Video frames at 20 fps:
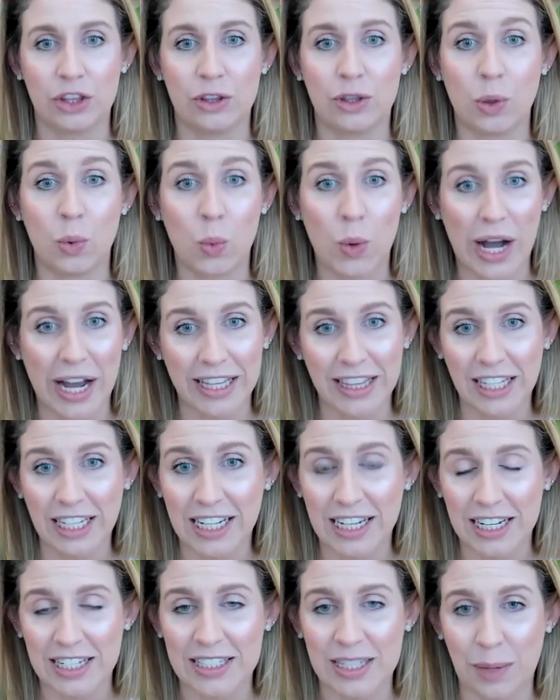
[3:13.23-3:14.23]
The
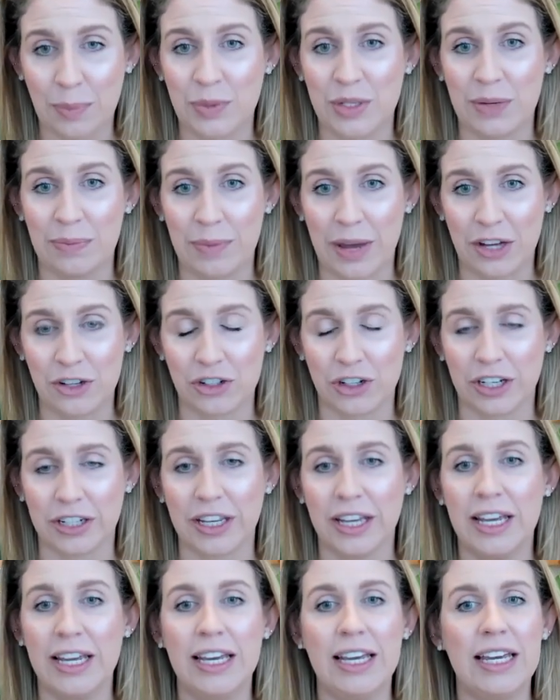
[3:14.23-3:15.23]
widely accepted
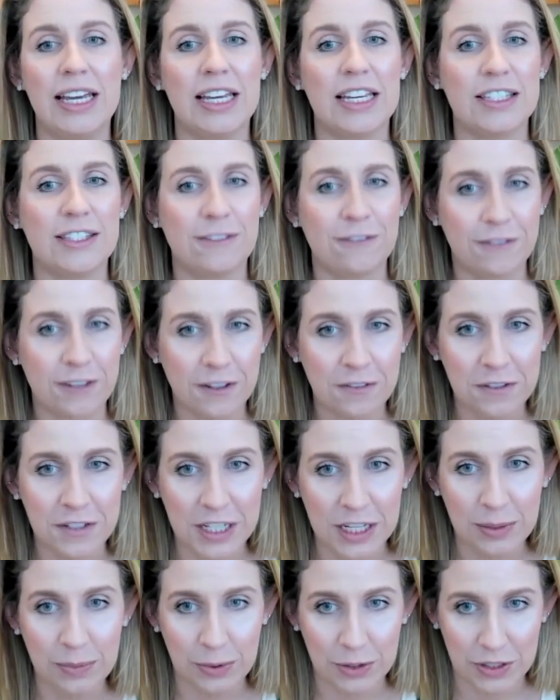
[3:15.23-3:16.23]
metric is
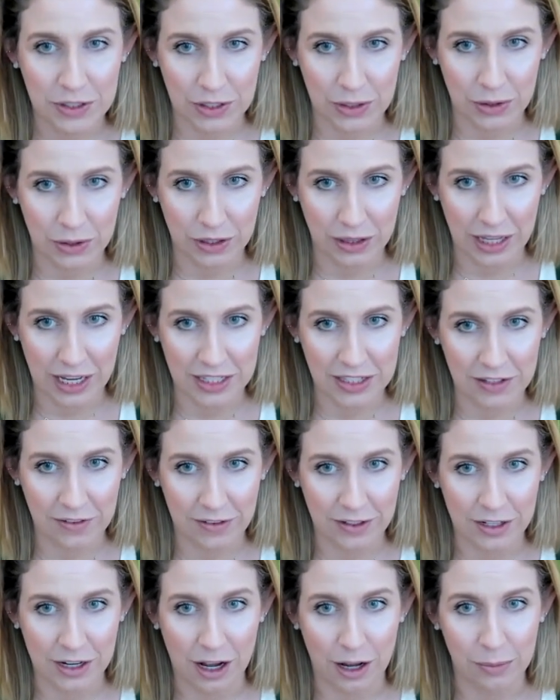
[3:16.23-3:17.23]
15% or less of
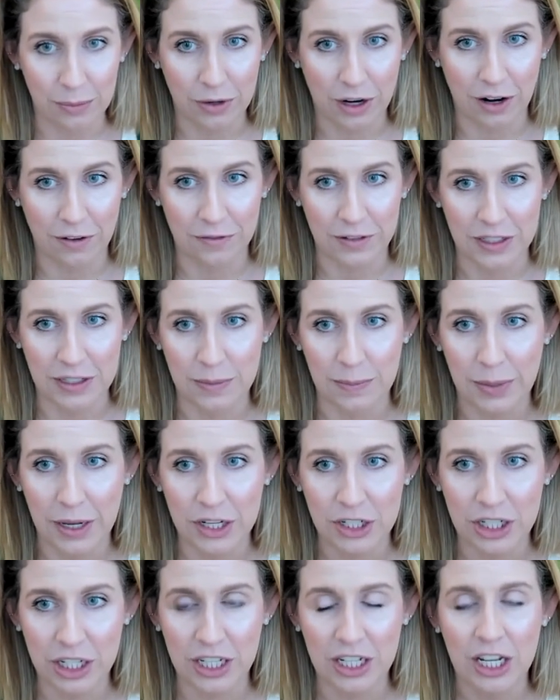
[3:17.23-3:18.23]
a nonprofit's
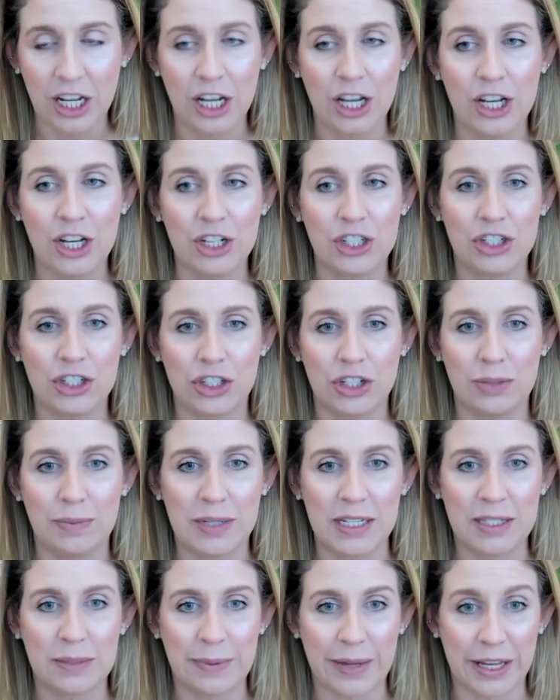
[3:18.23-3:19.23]
budget should
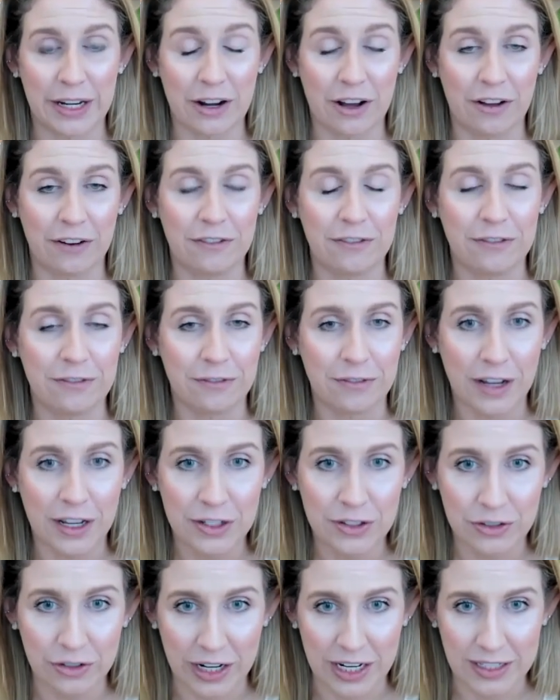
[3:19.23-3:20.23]
be spent on
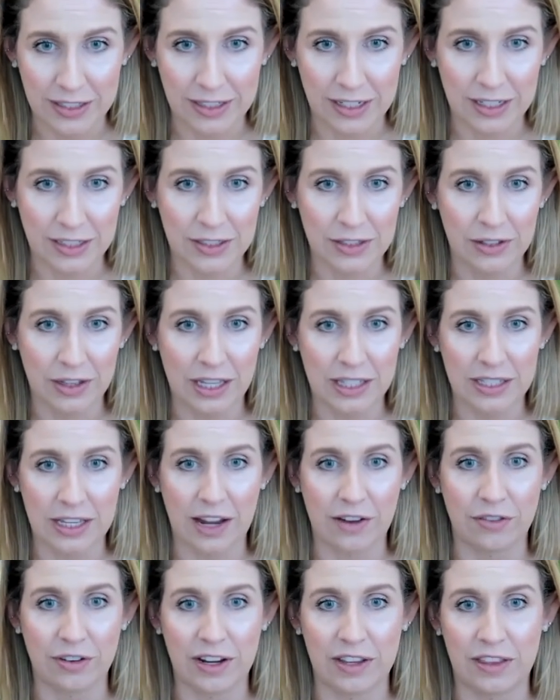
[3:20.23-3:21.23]
fundraising. So that's
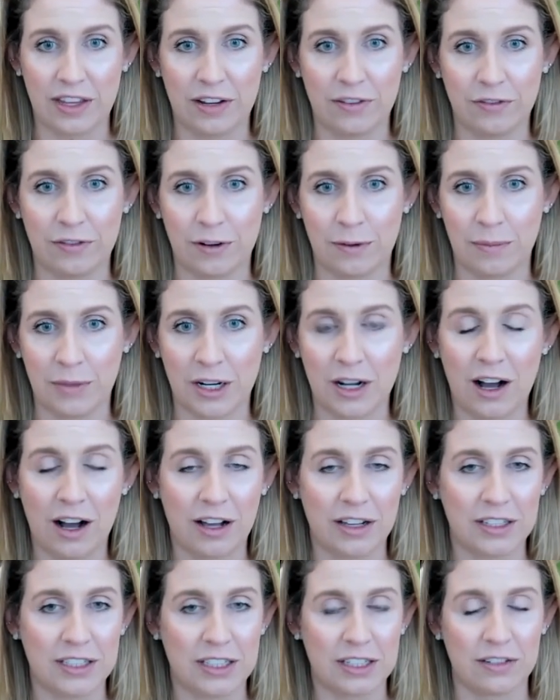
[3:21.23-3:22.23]
everything from the
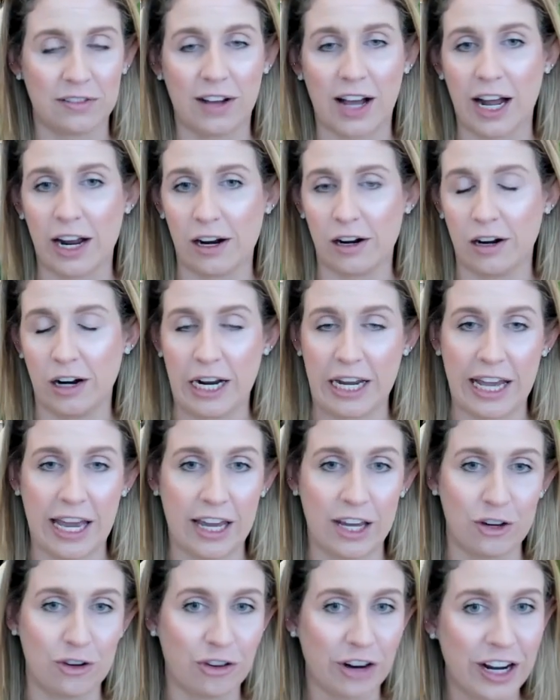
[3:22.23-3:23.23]
cost of hiring
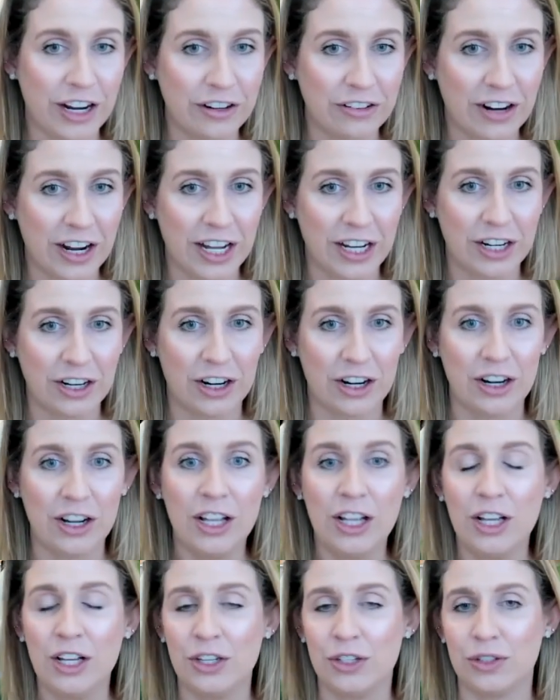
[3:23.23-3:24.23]
a grant writer
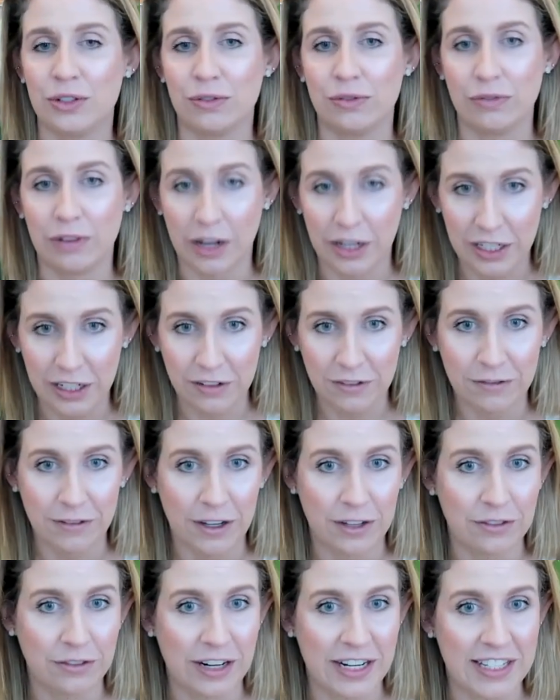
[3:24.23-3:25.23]
to running
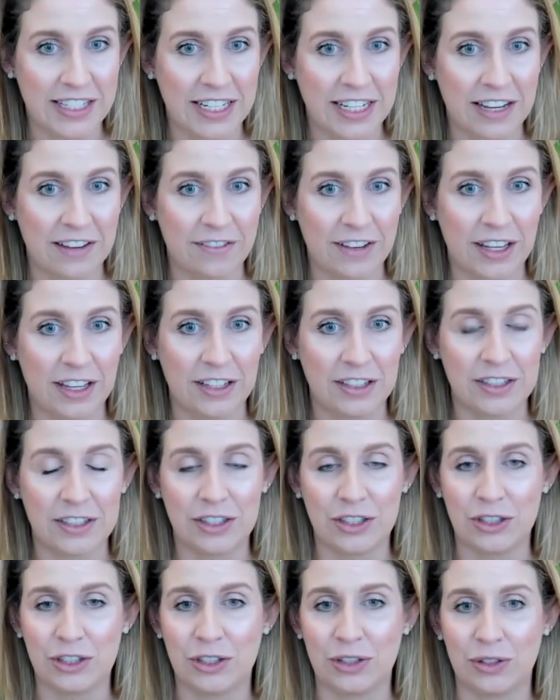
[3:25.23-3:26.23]
fundraising
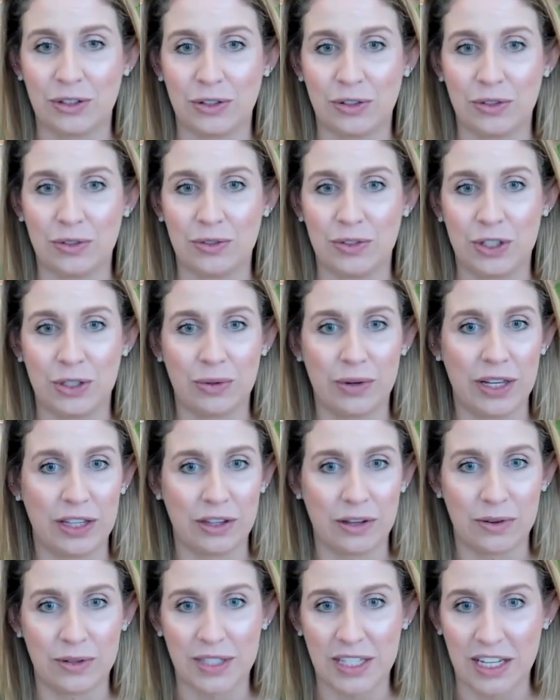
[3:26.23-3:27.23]
events to doing
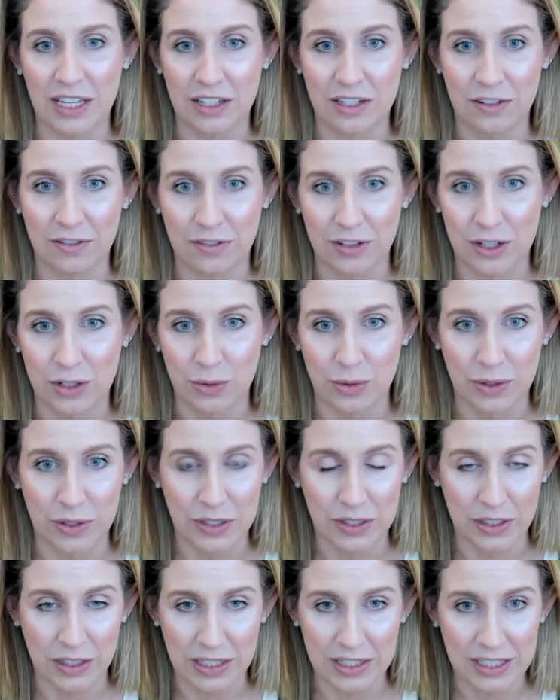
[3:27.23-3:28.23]
those individual
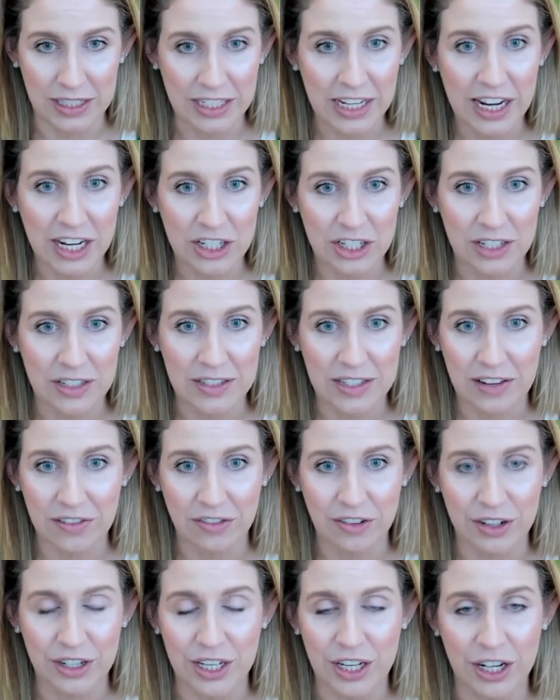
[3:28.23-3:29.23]
solicitations
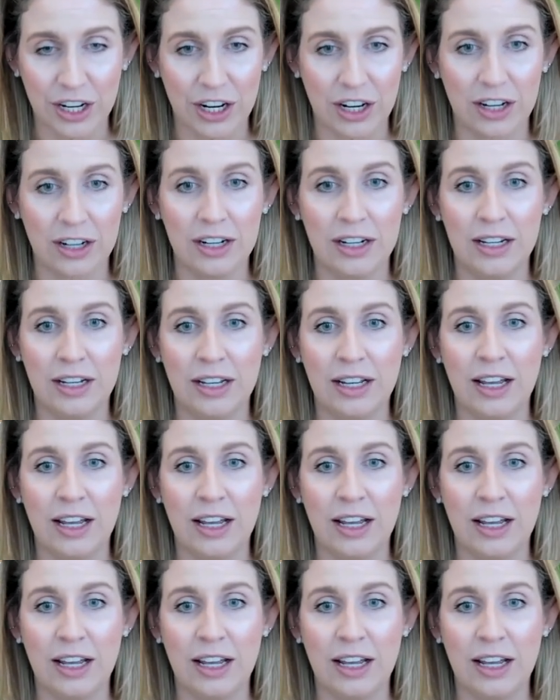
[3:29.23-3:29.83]
every year.